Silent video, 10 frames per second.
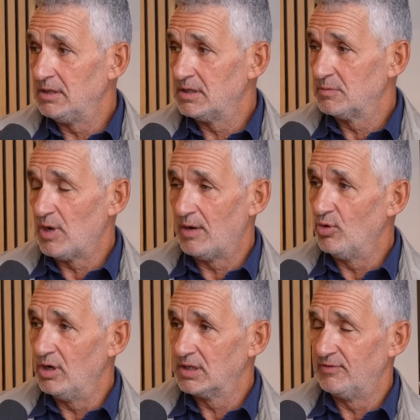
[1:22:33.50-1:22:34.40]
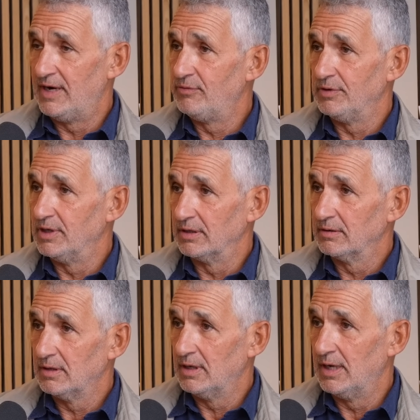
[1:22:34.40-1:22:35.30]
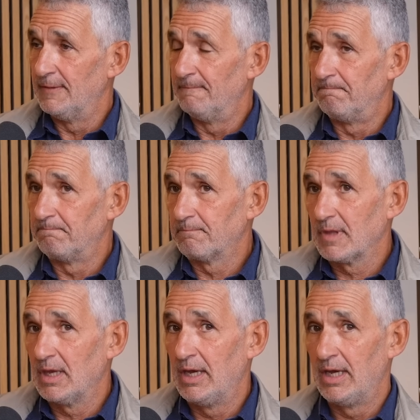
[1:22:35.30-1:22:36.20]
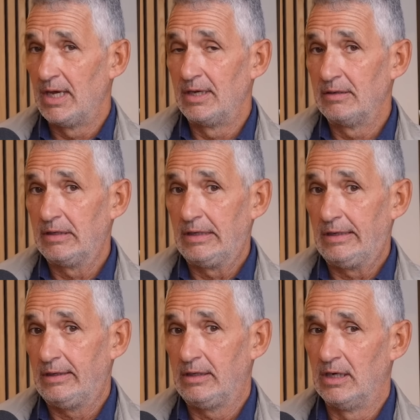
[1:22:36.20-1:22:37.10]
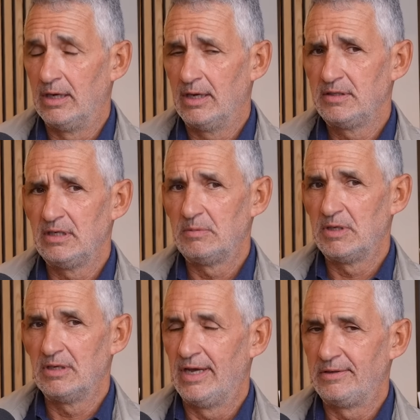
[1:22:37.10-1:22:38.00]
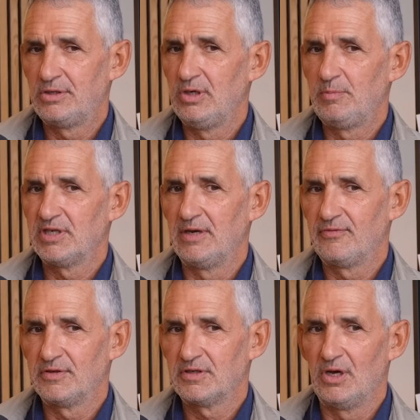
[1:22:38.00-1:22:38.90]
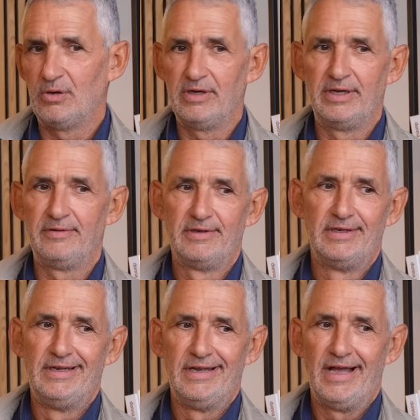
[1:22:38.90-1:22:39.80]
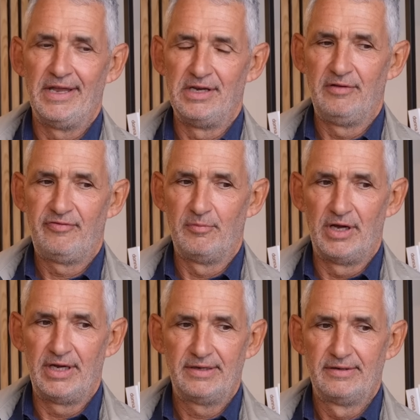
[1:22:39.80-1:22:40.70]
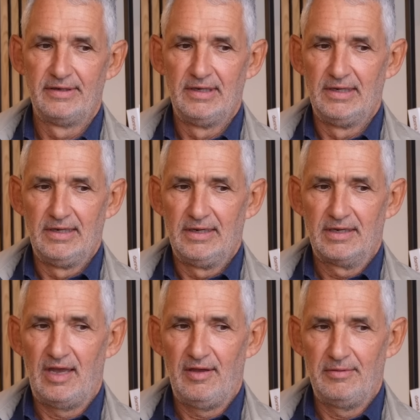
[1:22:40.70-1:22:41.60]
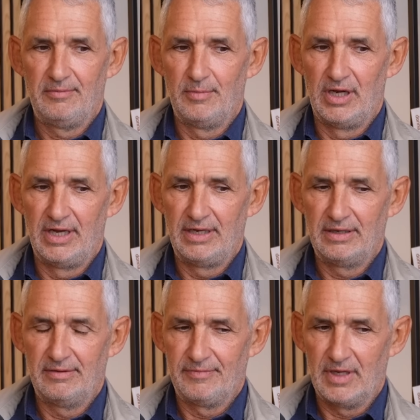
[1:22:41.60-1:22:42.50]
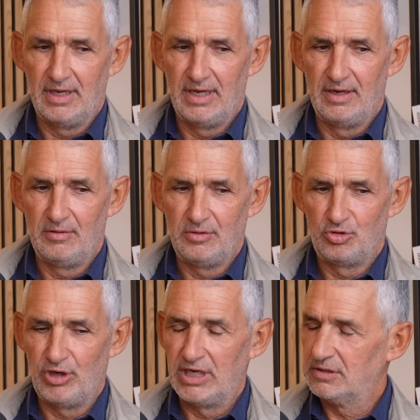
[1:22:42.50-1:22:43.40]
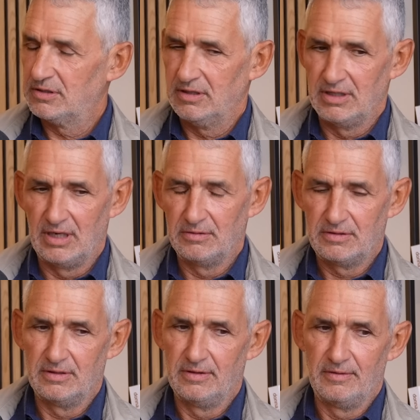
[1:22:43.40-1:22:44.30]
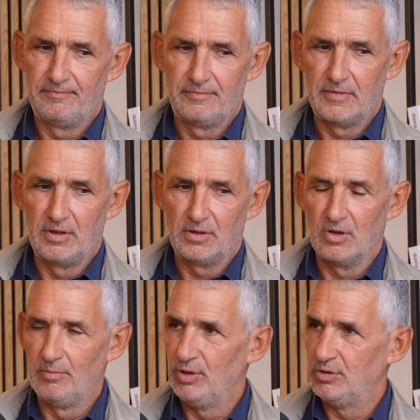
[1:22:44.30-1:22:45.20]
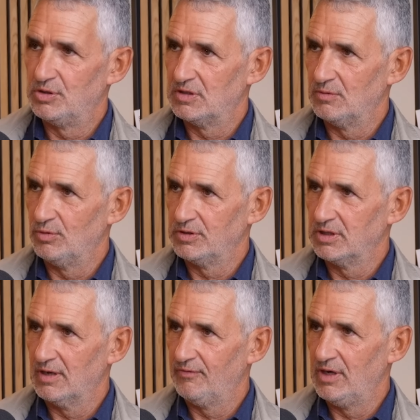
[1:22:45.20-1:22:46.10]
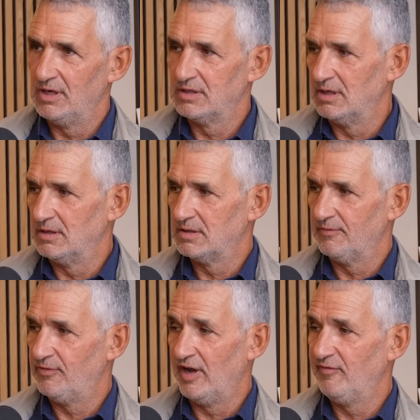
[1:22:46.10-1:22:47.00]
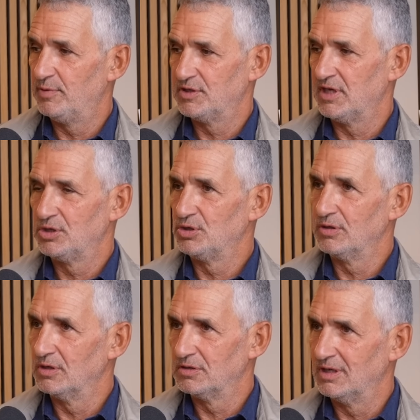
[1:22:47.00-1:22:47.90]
it just works for everything. Yeah. Um, uh, you know, it seemed to be like two percent for soul, and I know for my my uh, drinks, you know, so the the kombuchas, the water kefirs, yeah. Know, so five percent sugar